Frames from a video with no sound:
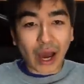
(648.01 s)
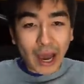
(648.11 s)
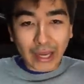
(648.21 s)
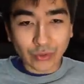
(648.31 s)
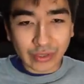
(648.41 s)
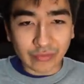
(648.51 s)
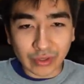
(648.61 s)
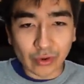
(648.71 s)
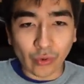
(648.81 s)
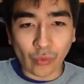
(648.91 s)
I don't even
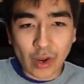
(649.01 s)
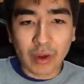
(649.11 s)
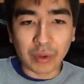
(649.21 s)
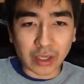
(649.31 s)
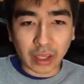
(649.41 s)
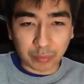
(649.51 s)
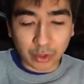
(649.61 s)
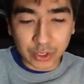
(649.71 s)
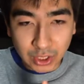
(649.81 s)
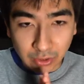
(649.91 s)
know, but I
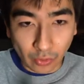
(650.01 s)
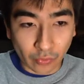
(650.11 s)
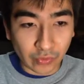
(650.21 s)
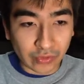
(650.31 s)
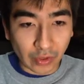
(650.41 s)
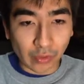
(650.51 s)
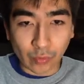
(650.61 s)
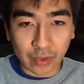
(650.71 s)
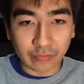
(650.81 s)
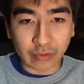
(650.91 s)
appreciate every single
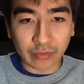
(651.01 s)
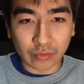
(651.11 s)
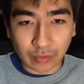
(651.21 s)
one of the views.